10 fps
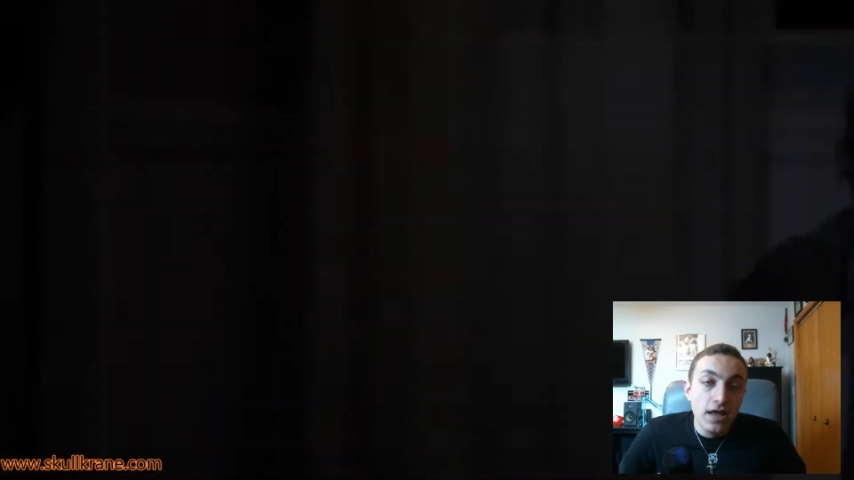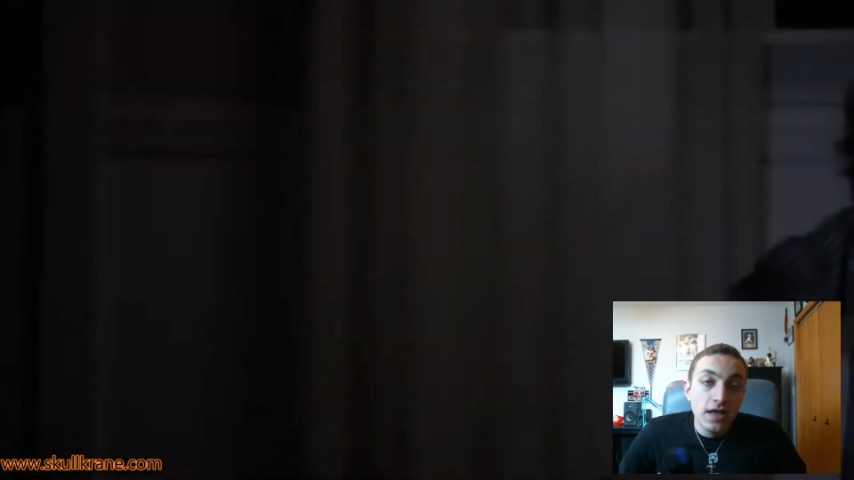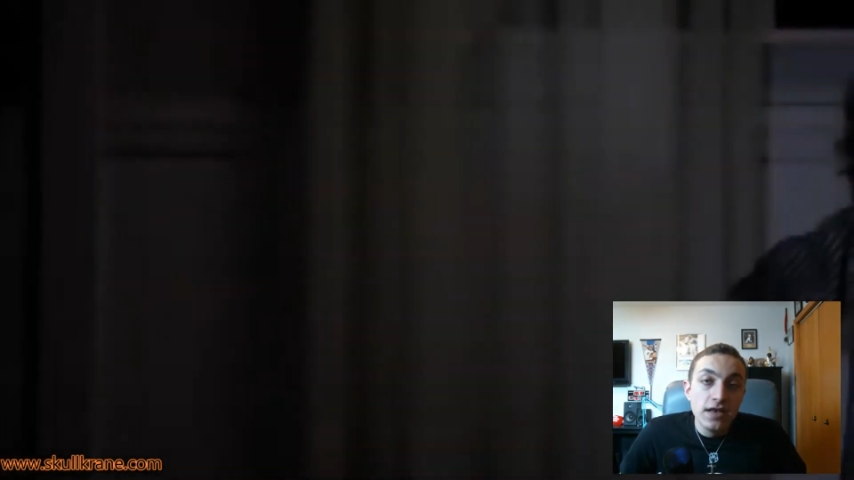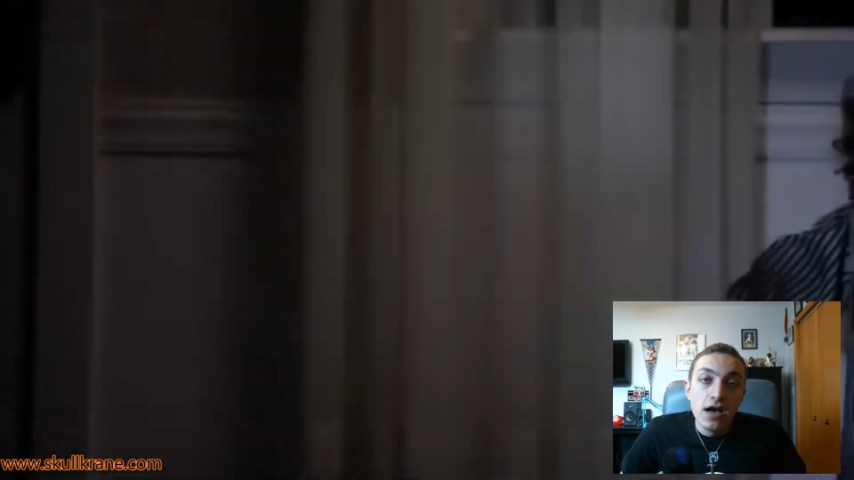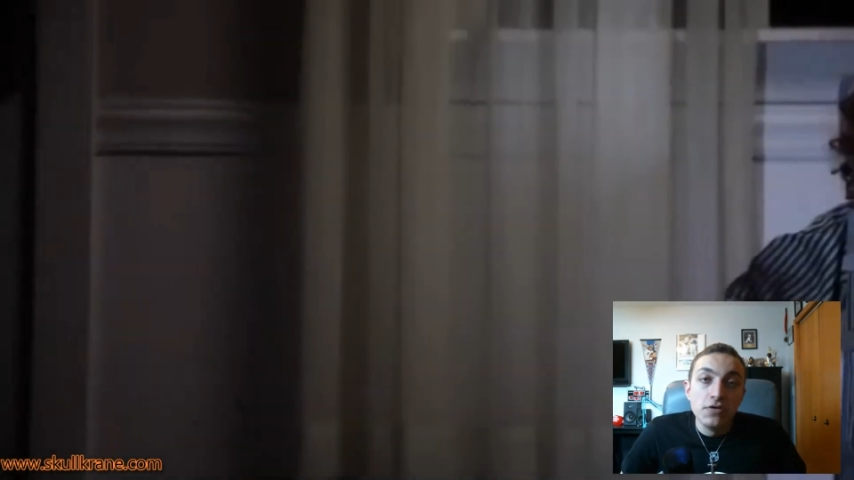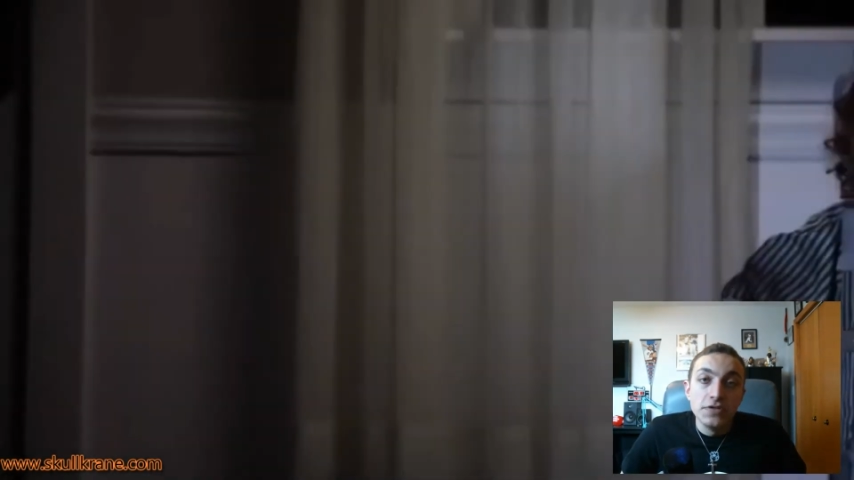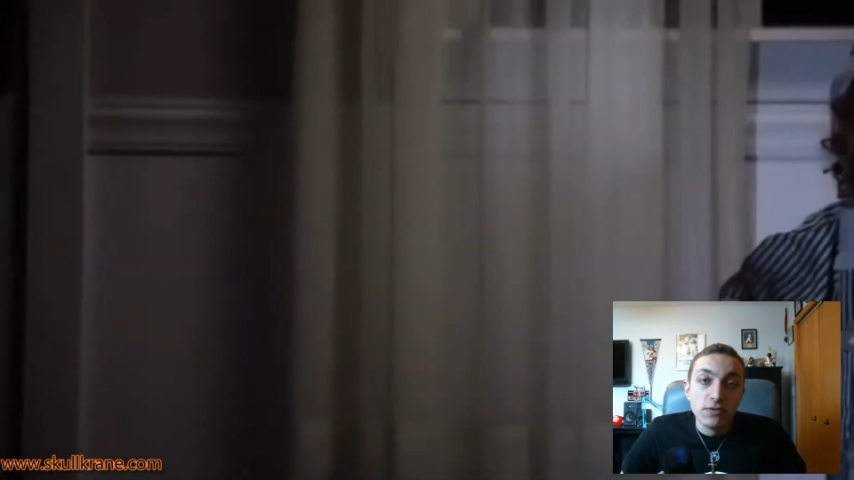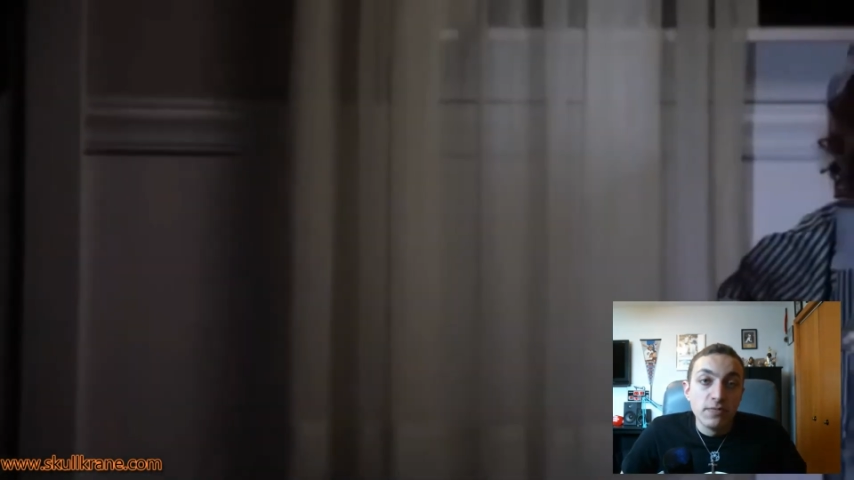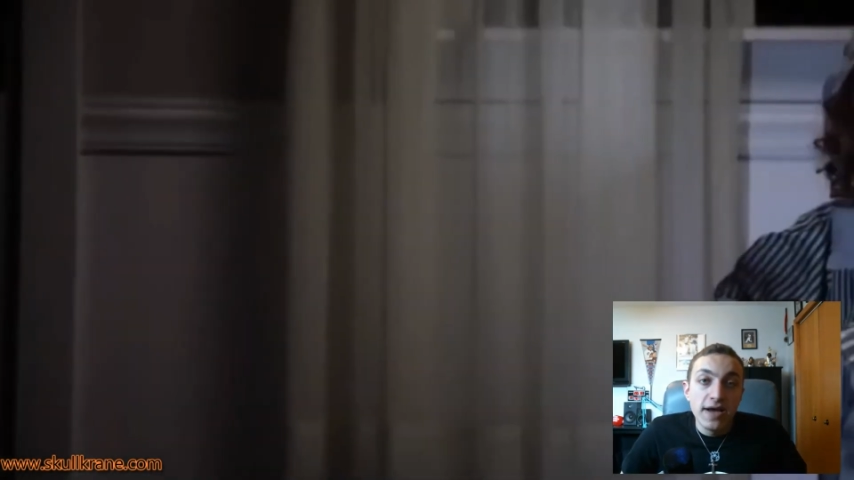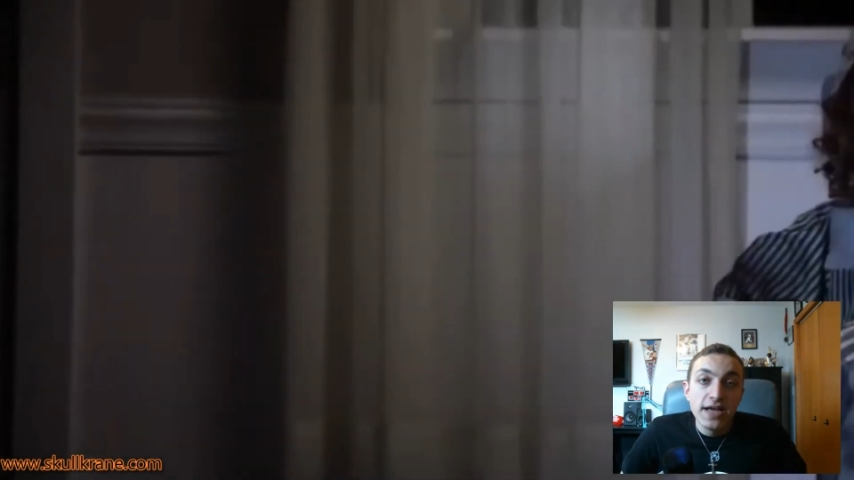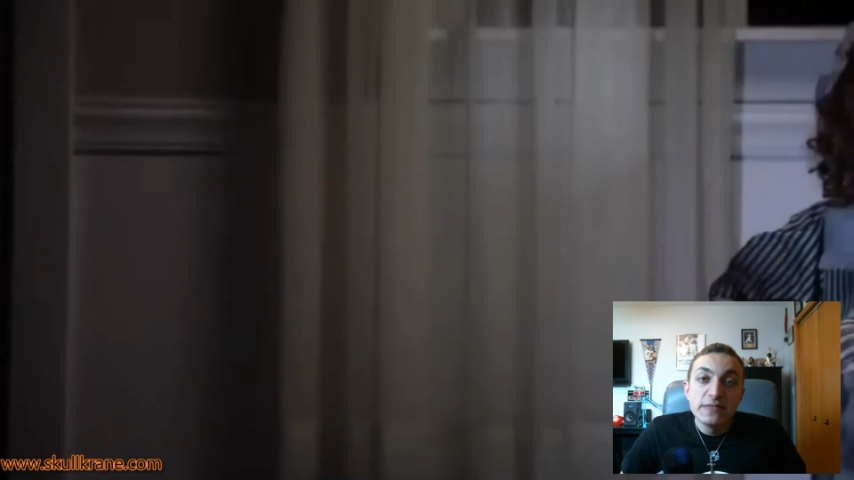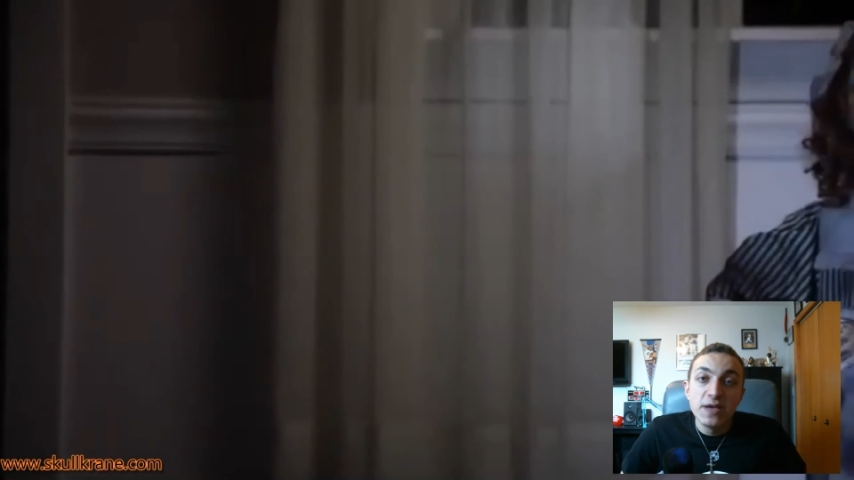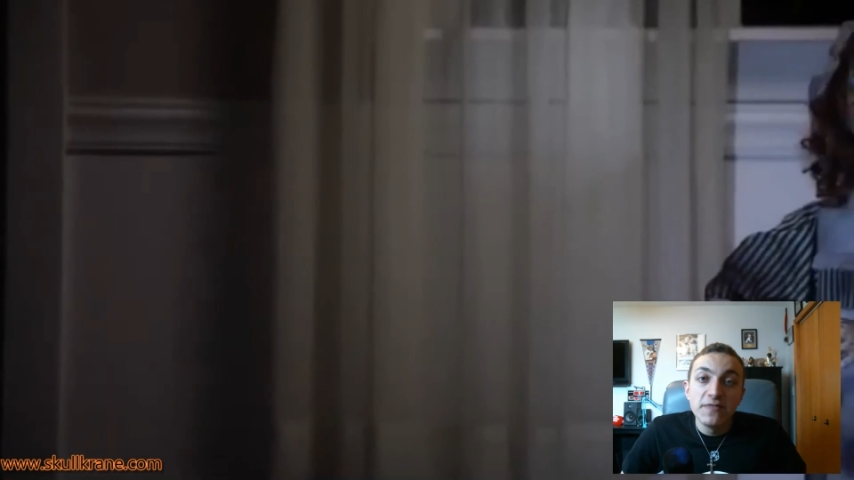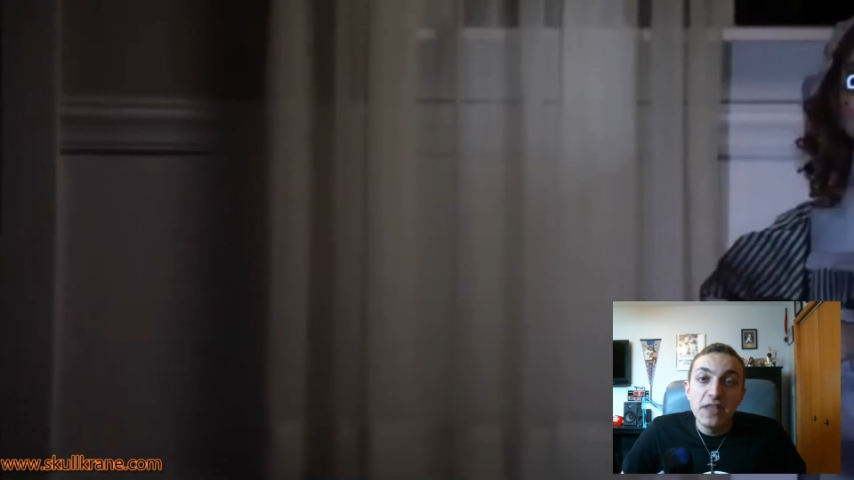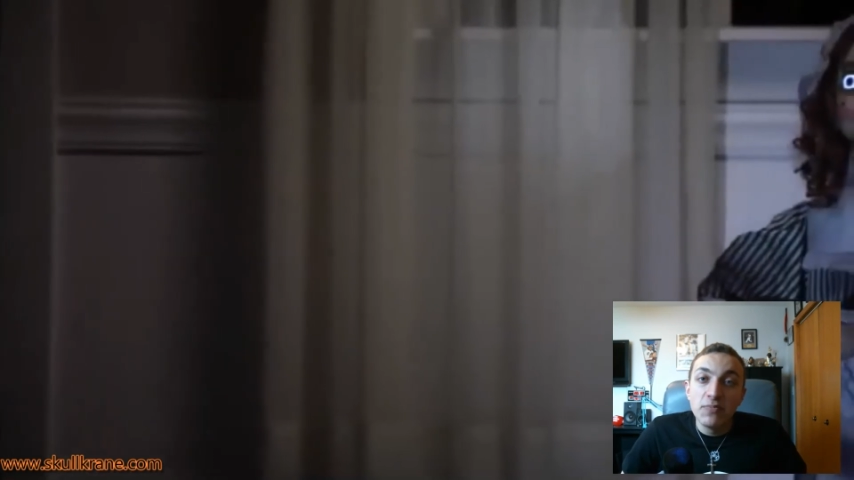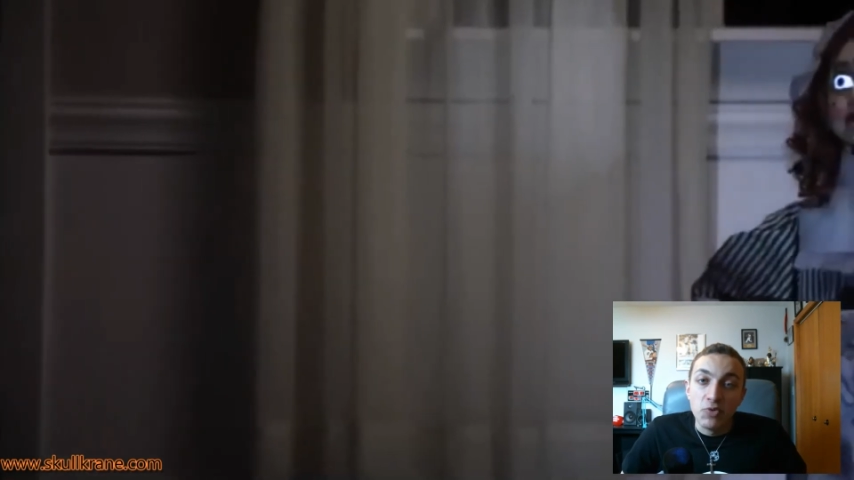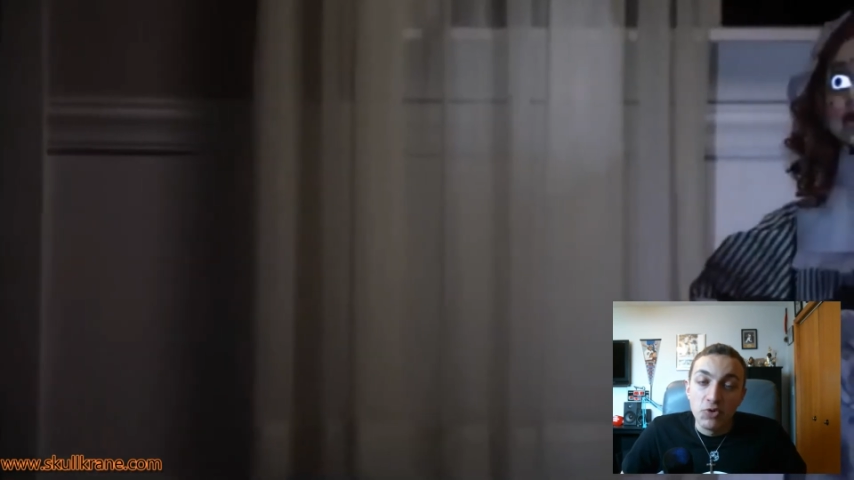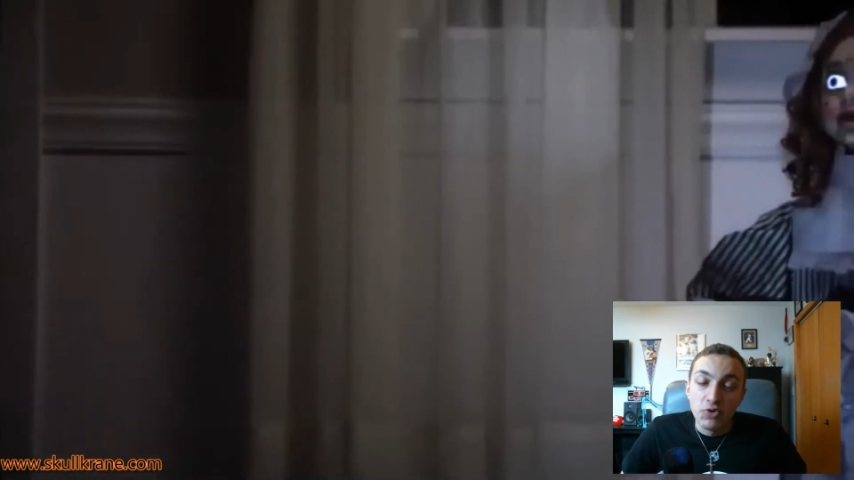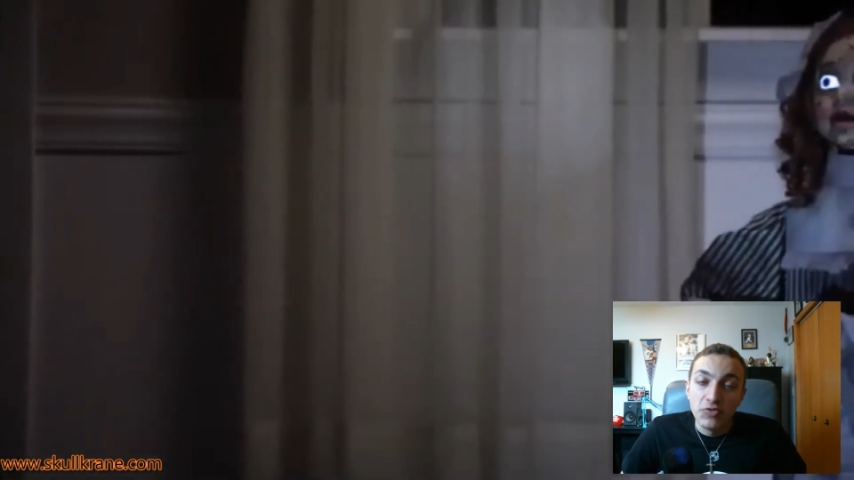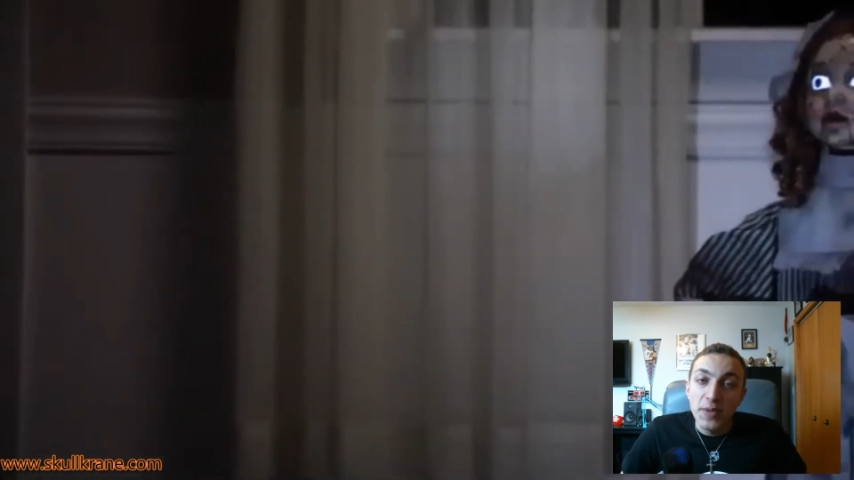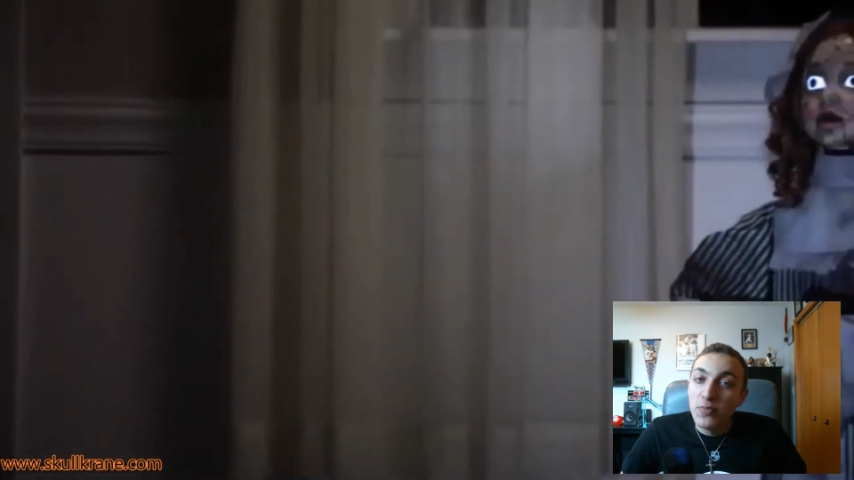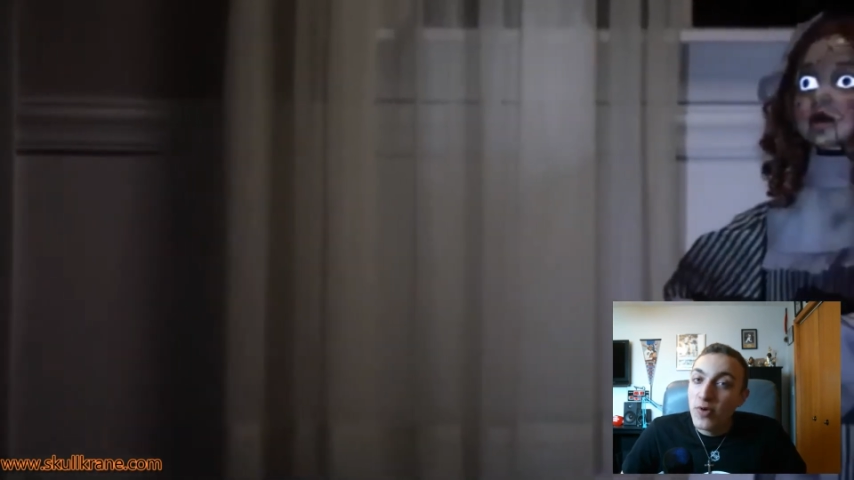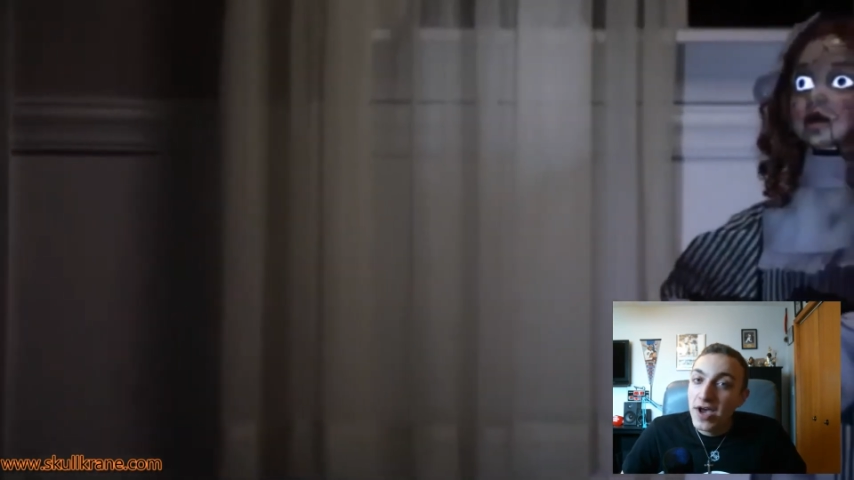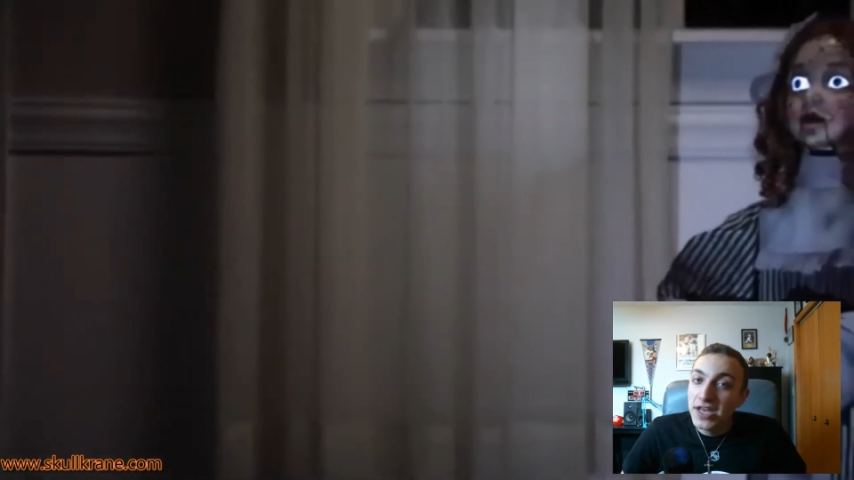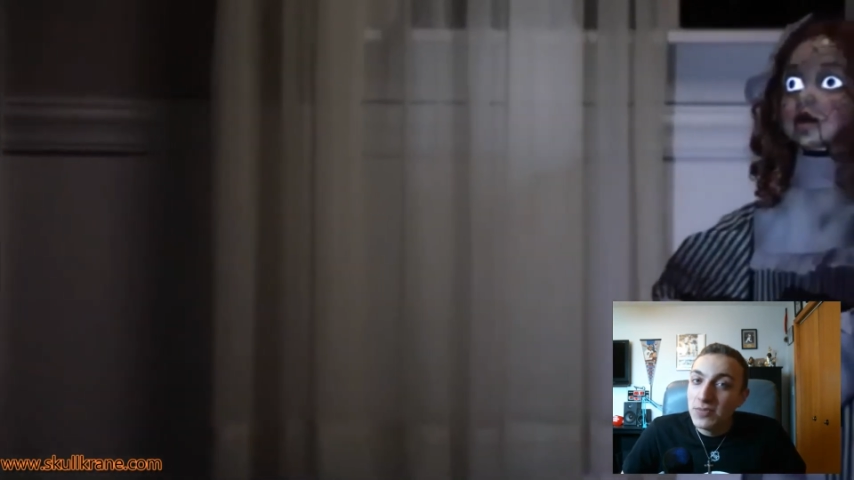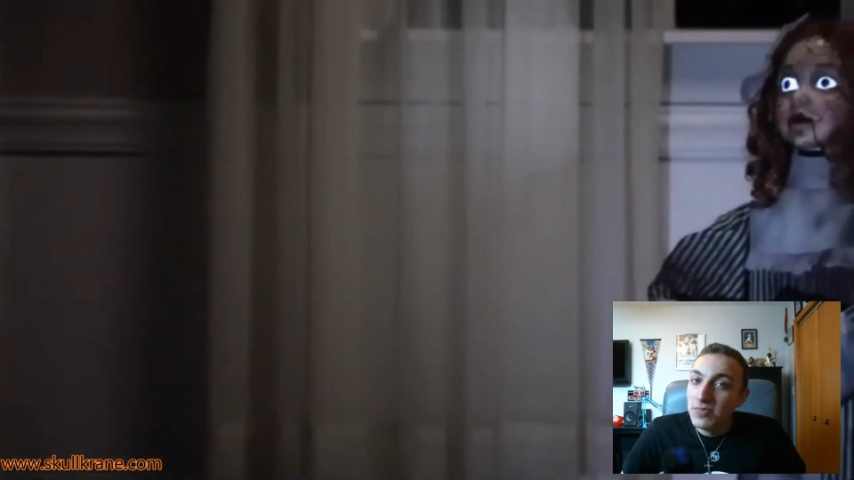Now, this reminds me of the prototype wind-up